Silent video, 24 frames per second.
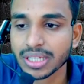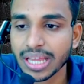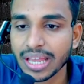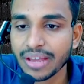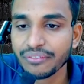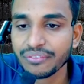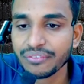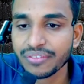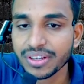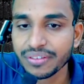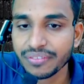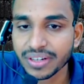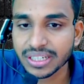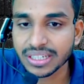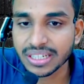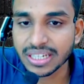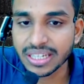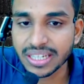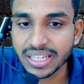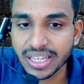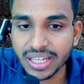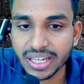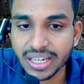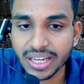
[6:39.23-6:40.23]
Everyone
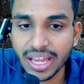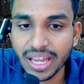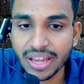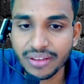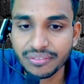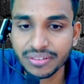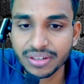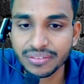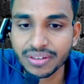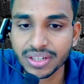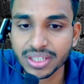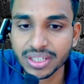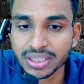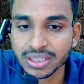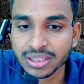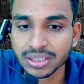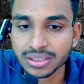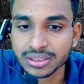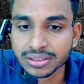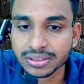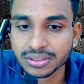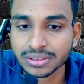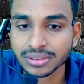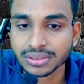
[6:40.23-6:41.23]
clear? Everyone?
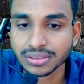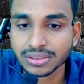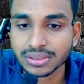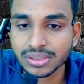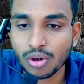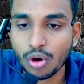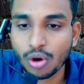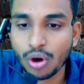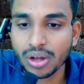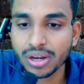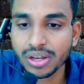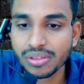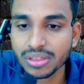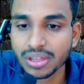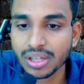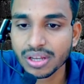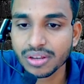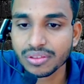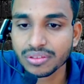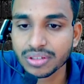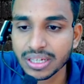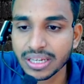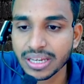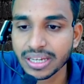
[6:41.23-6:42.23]
Or is there
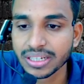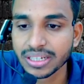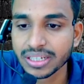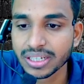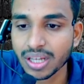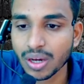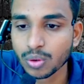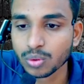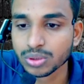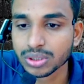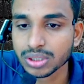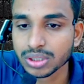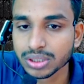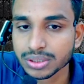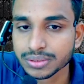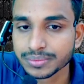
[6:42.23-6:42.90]
still any doubt?